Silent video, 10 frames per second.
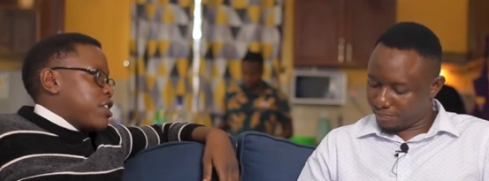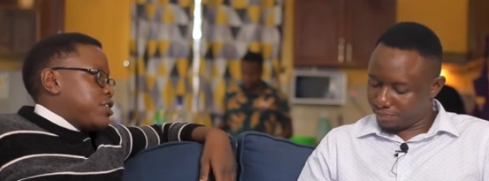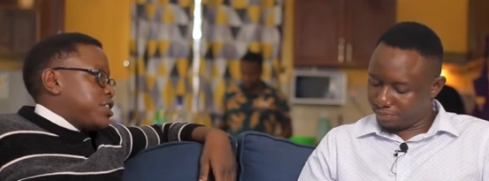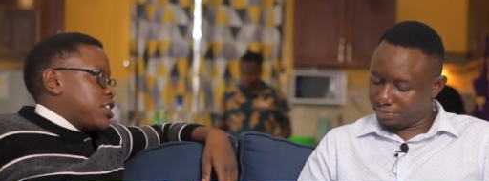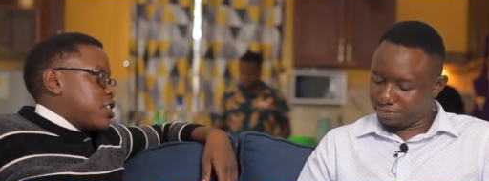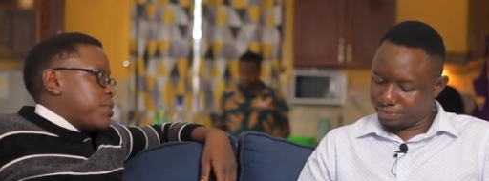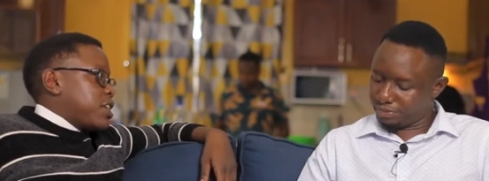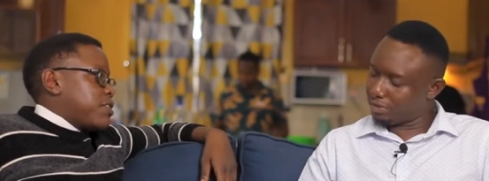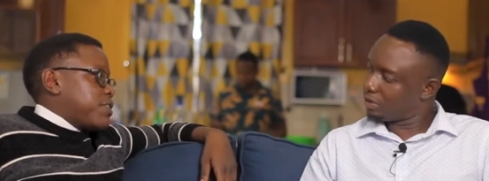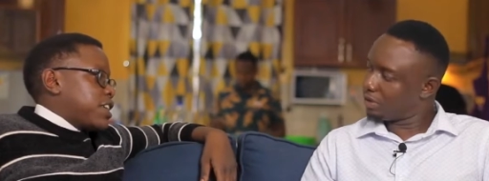Speaker 1: countries that are being
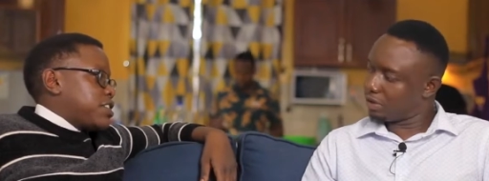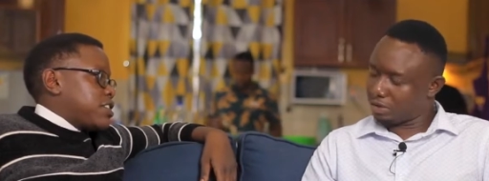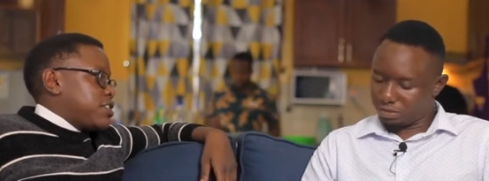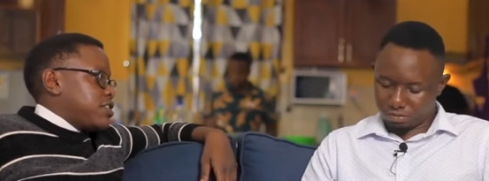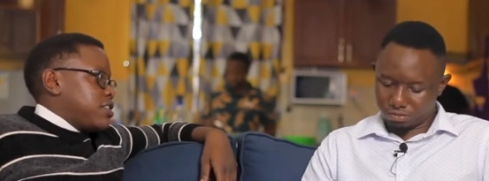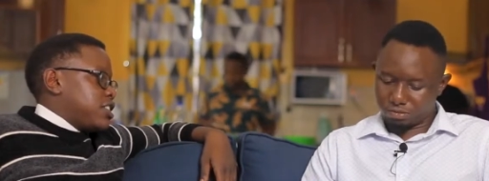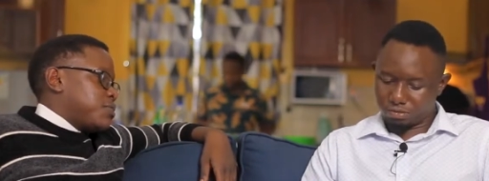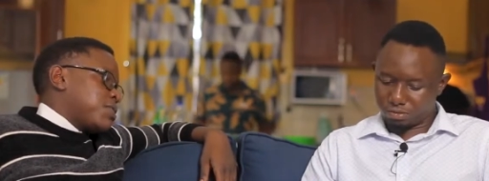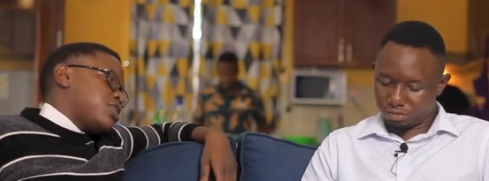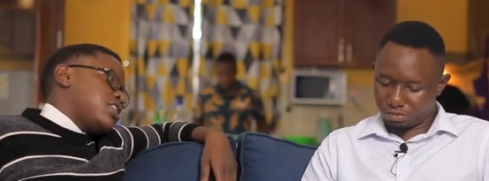affected, mm.
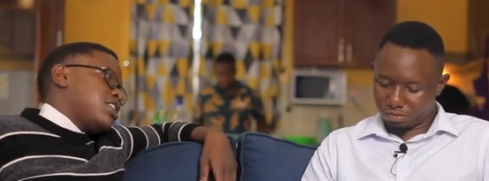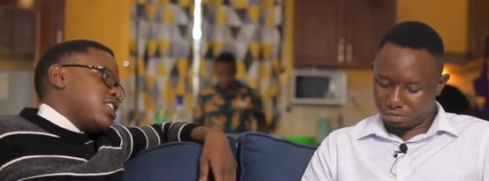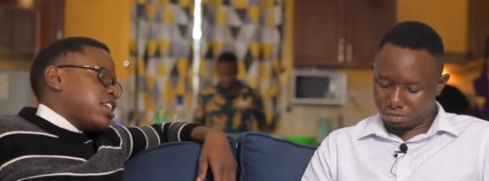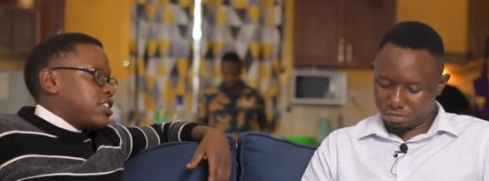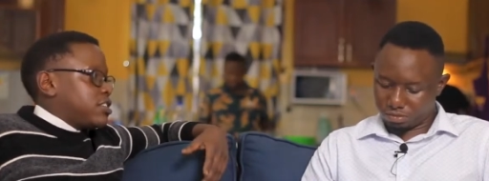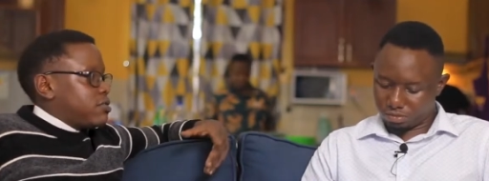especially like